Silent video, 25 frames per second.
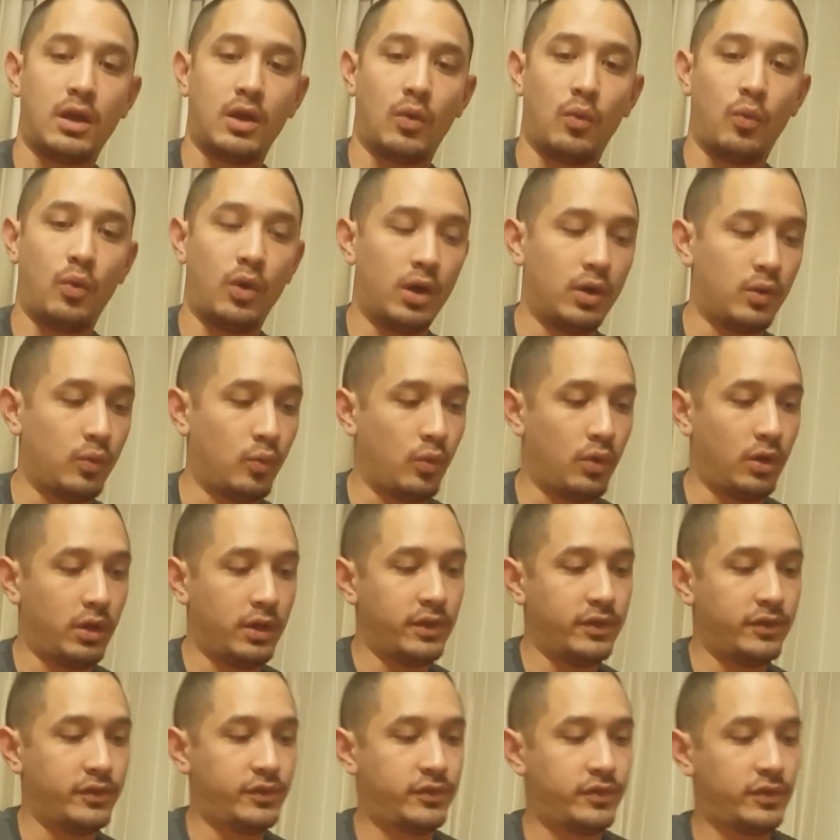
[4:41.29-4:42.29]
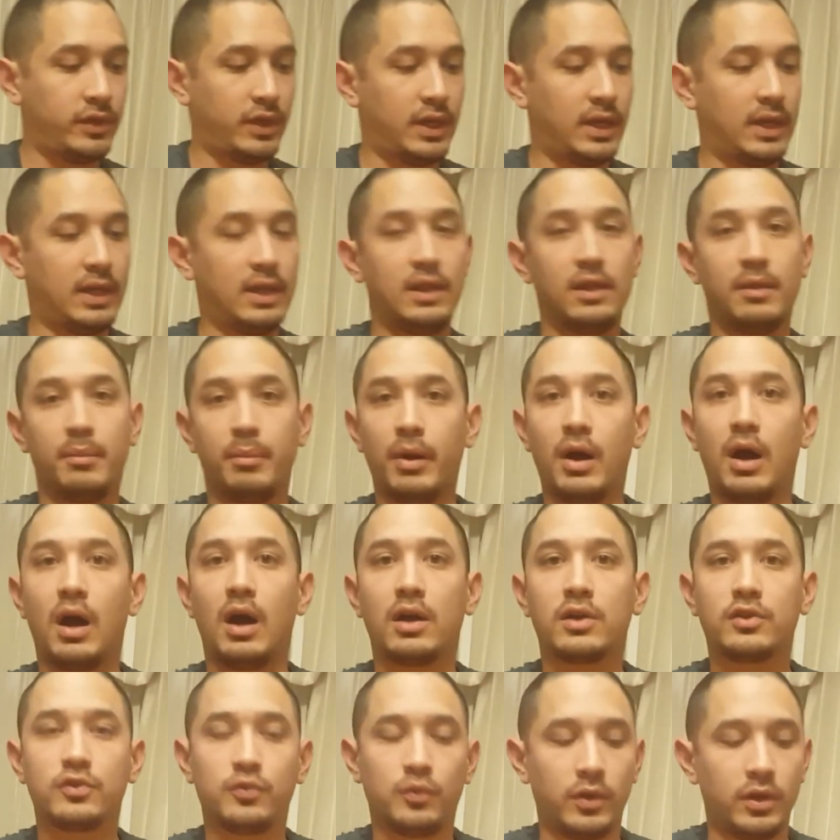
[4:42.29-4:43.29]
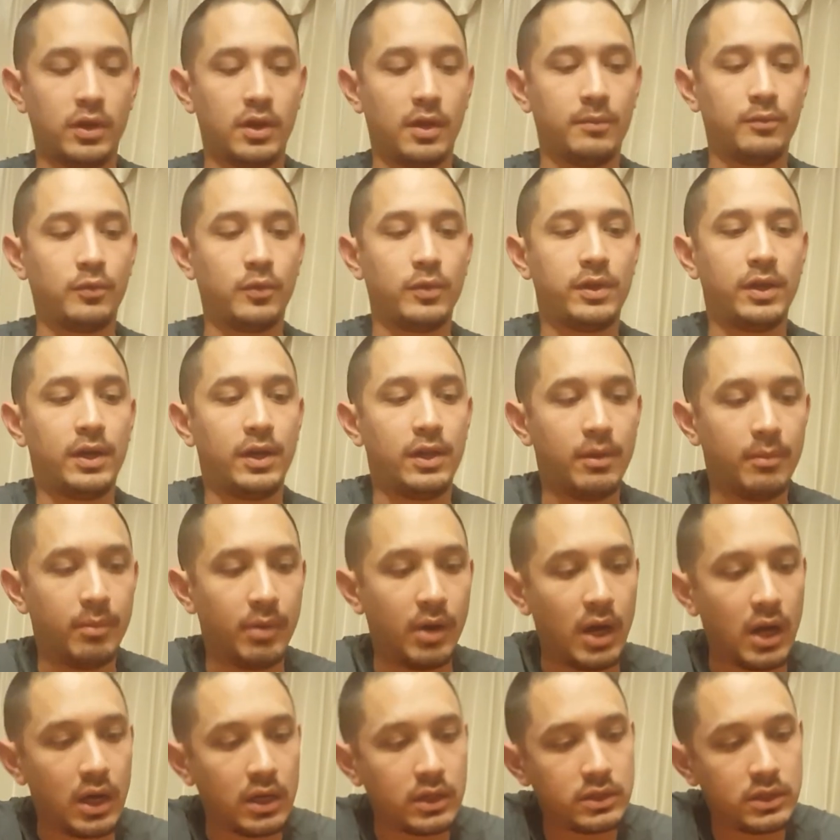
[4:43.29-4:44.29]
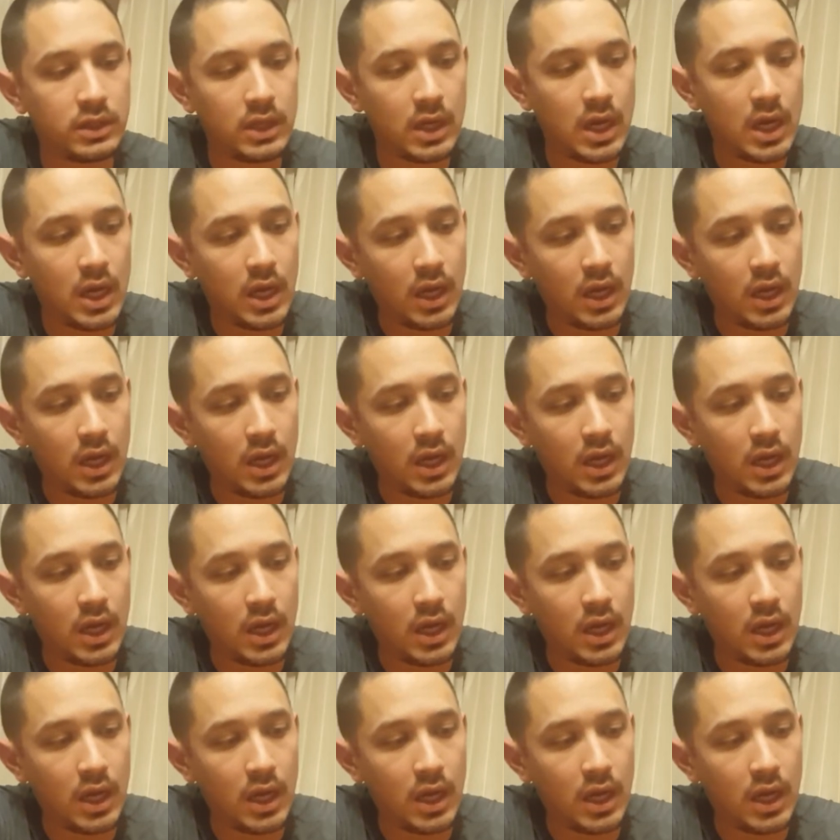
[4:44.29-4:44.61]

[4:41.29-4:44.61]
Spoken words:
what was in the box, what comes with it in the box.